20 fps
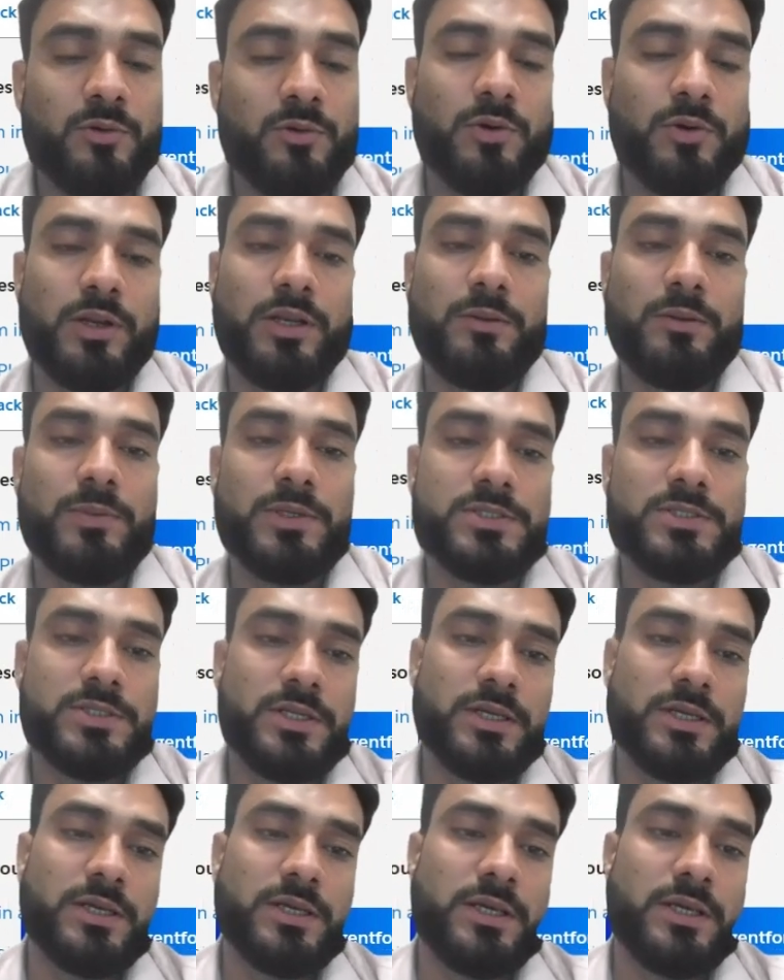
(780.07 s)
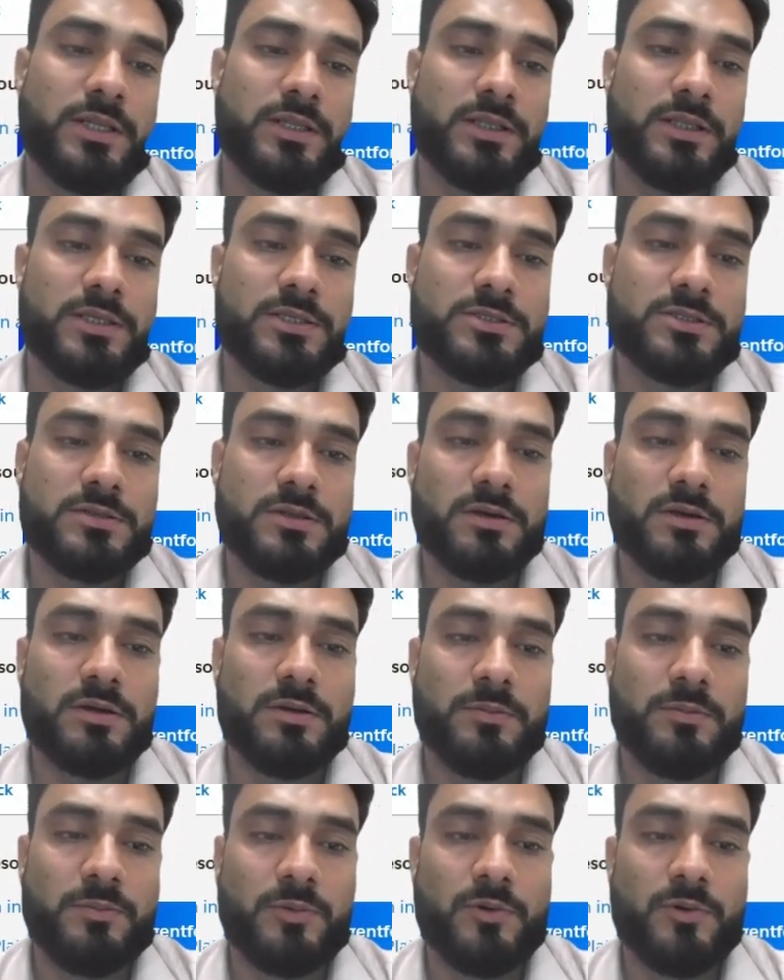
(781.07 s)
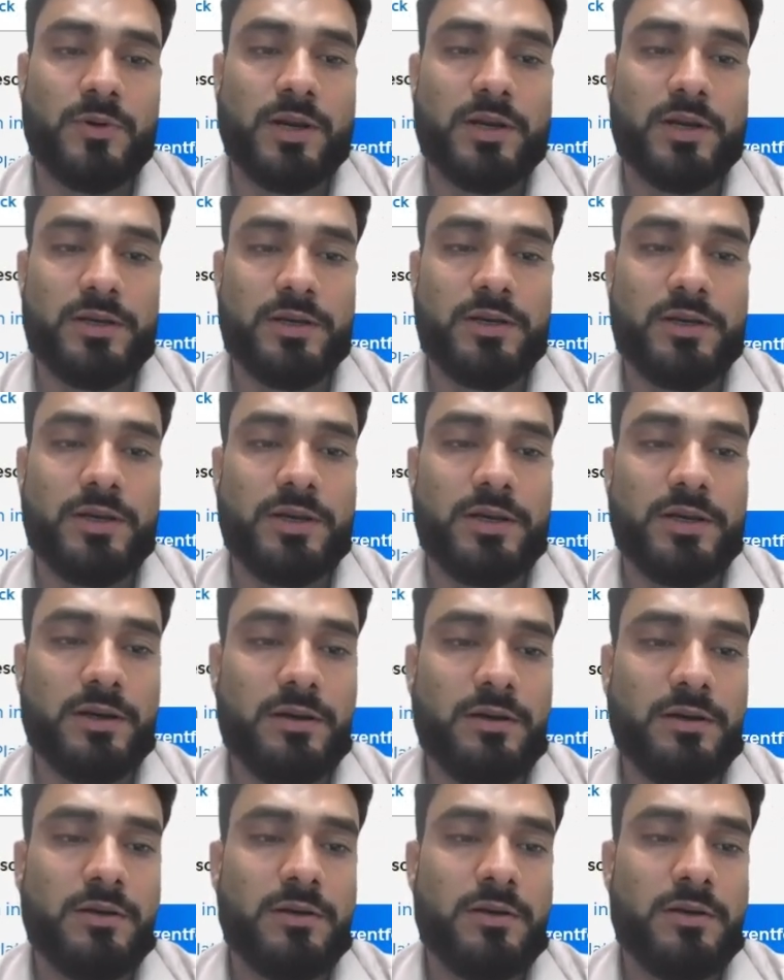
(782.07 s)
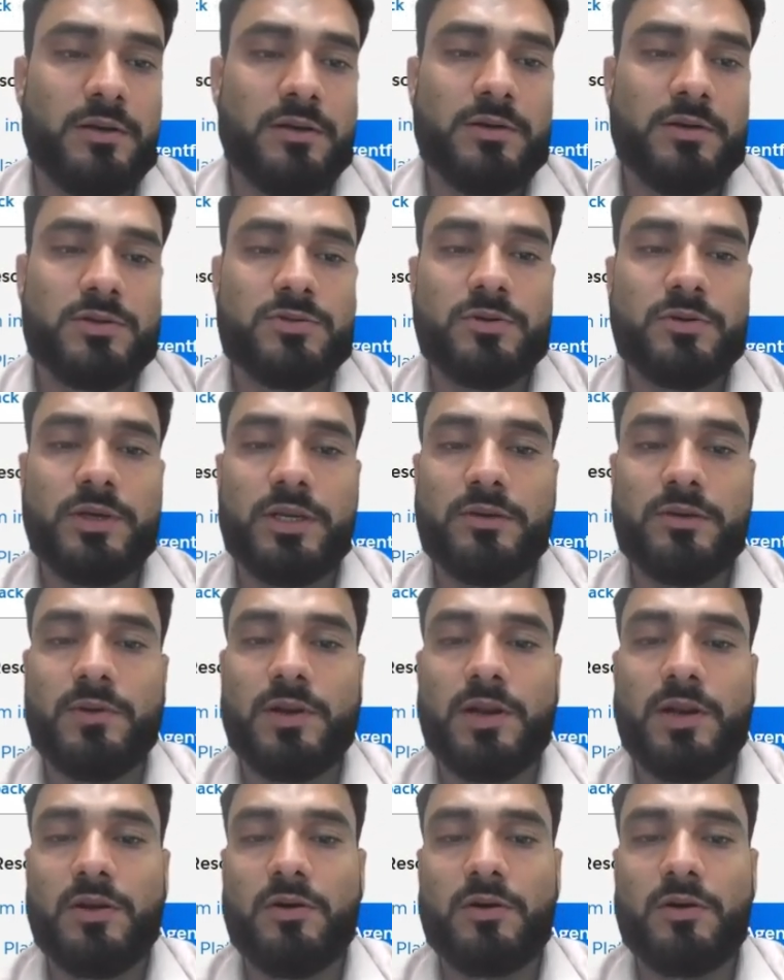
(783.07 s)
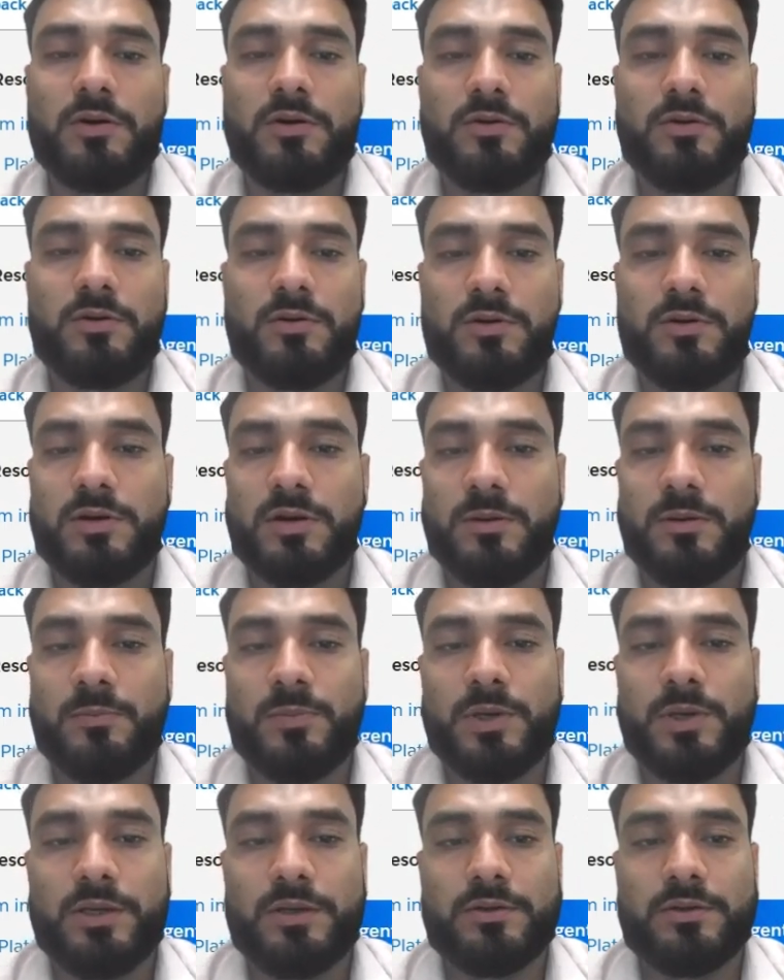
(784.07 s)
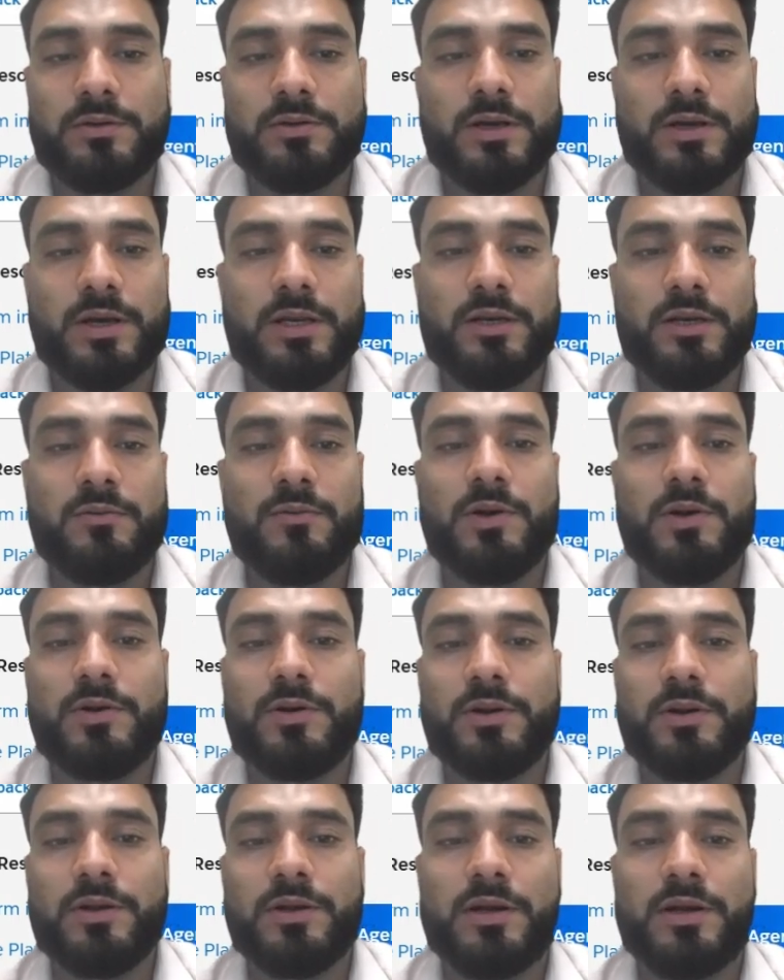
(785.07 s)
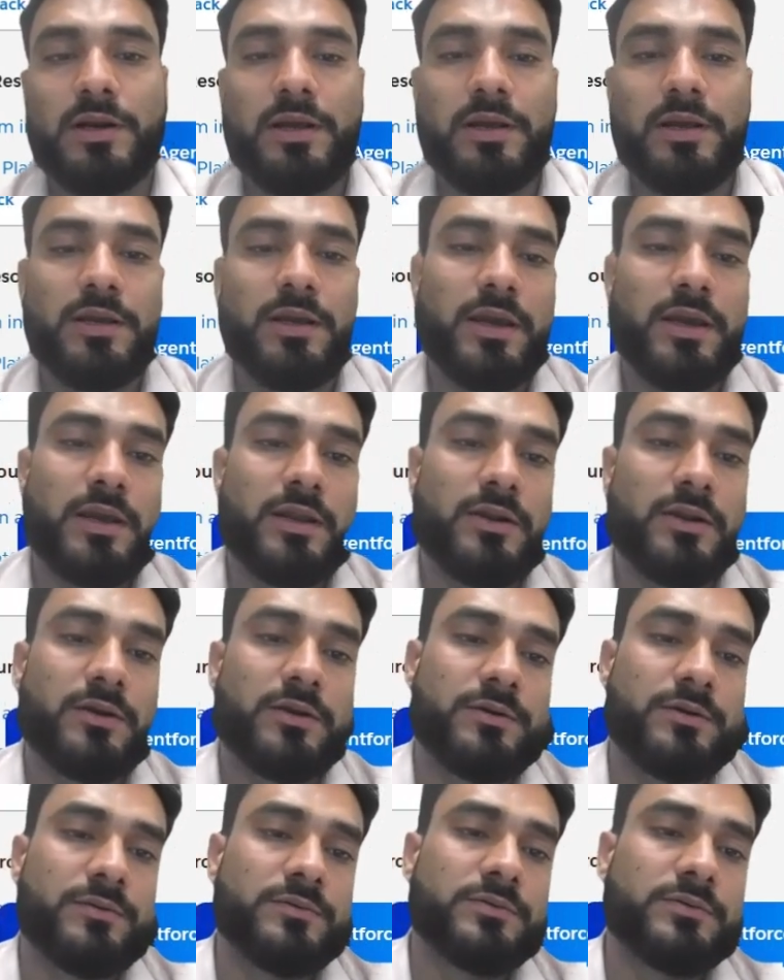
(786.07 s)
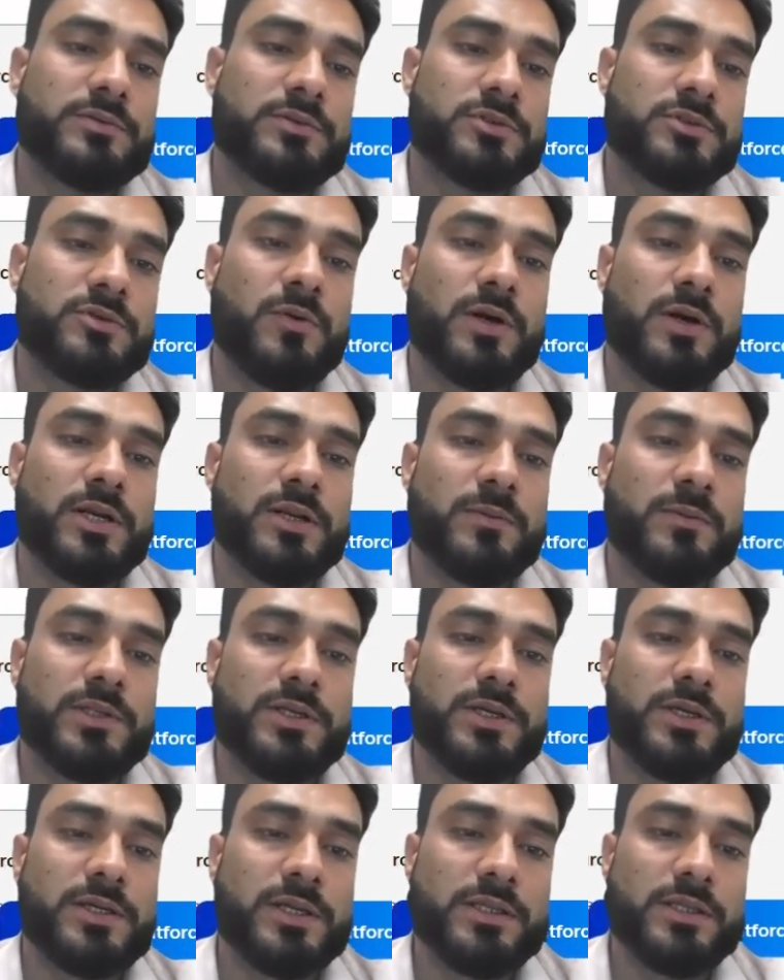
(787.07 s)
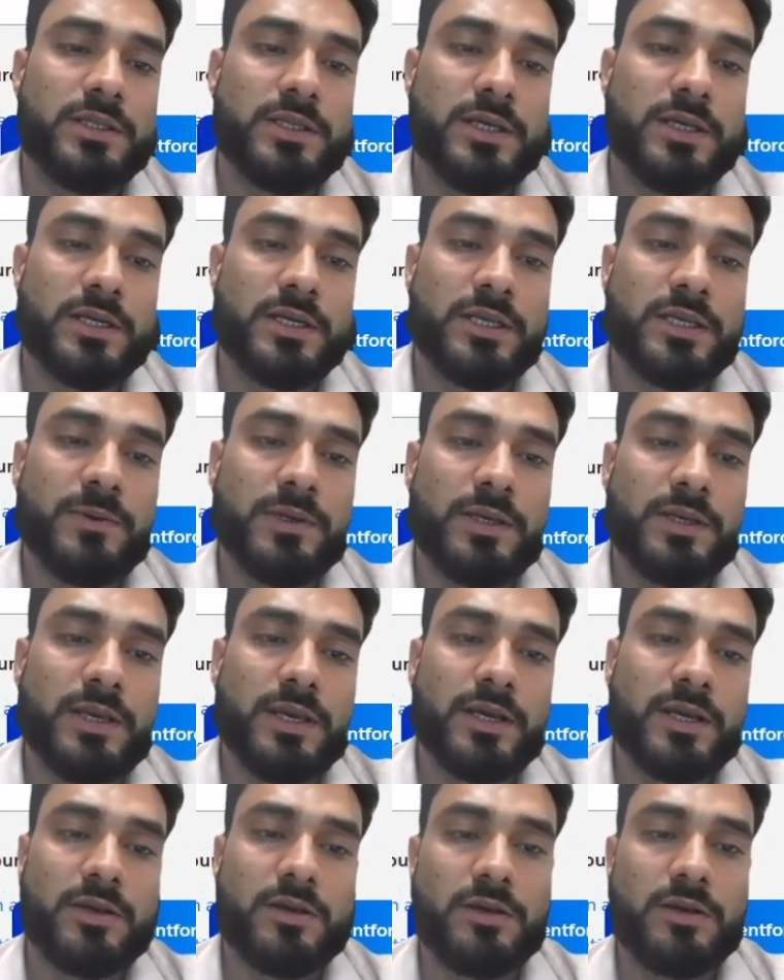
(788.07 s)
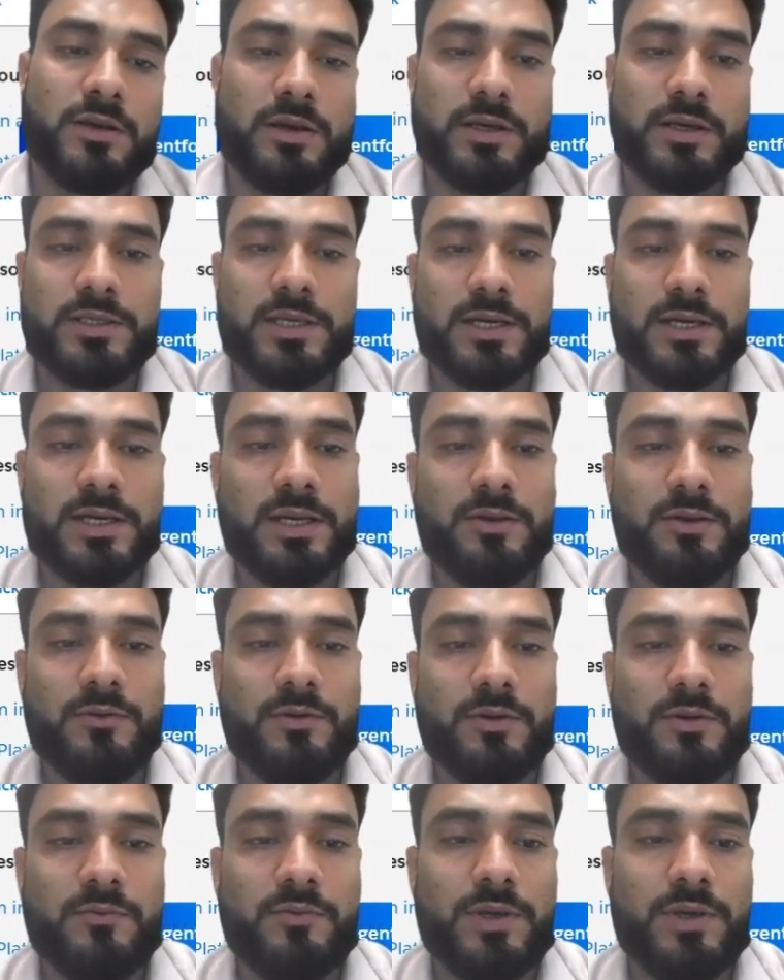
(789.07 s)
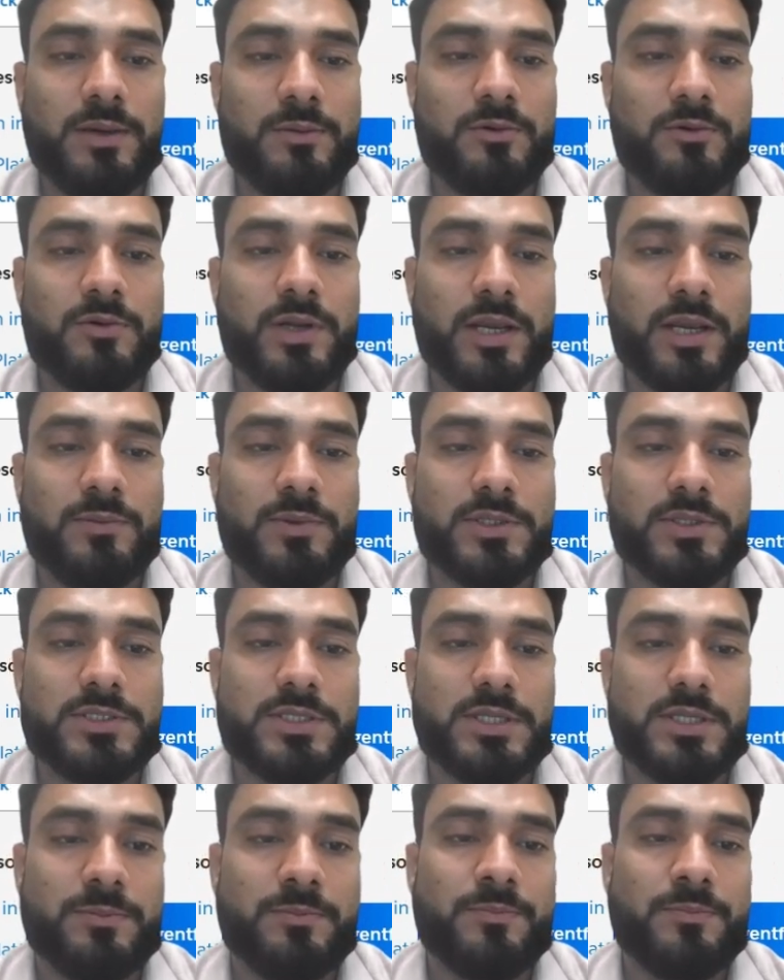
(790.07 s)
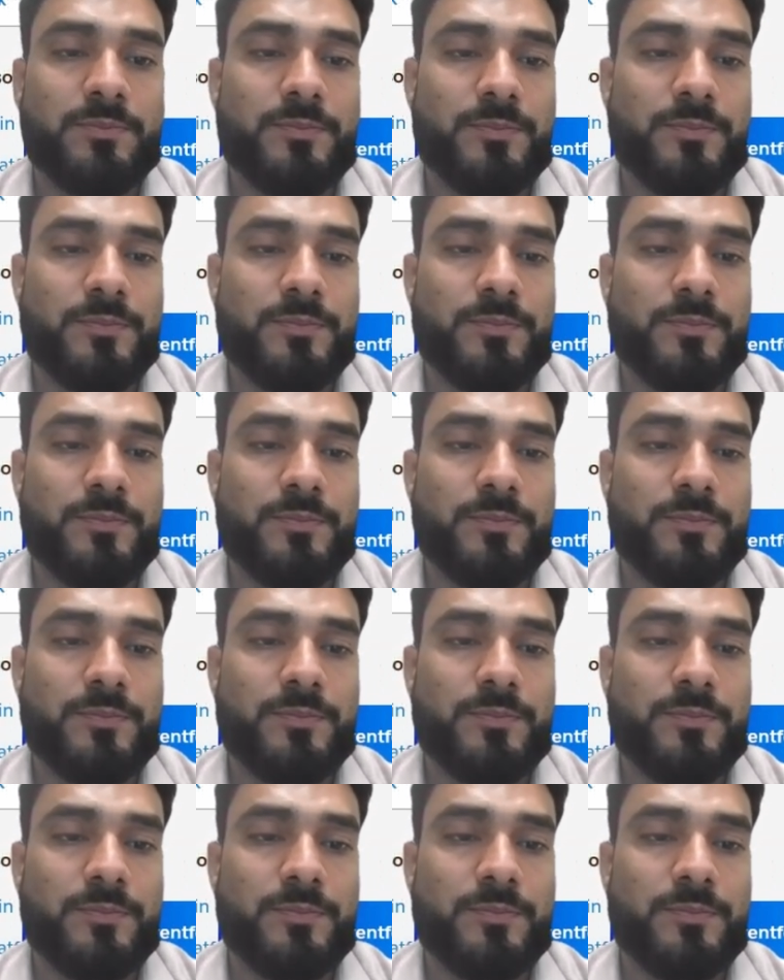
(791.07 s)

do any mistake in this provided data, so it will not complete and it will trigger like error. So whatever the data they are giving, exactly we have to type the same.